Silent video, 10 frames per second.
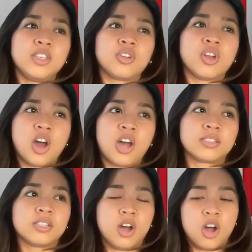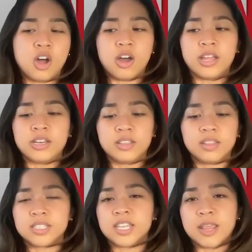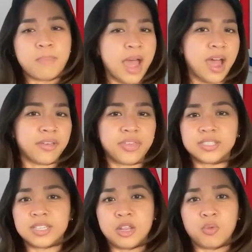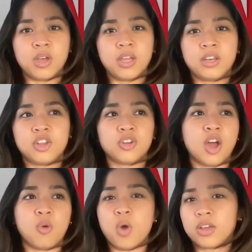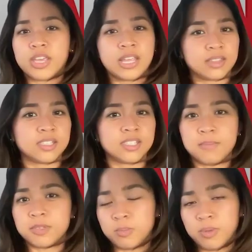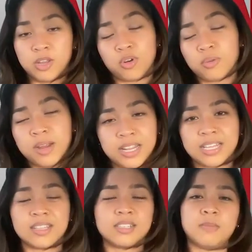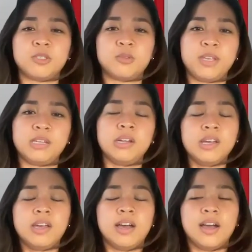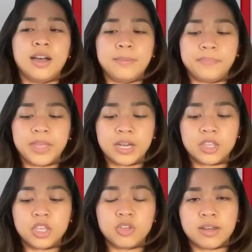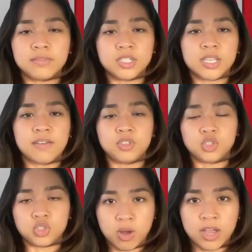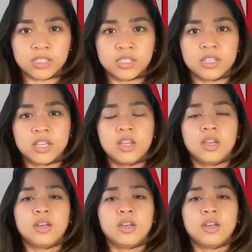You're not on the same path as anyone. You're not walking at the same speed or running at the same speed. And I think you kind of just have to trust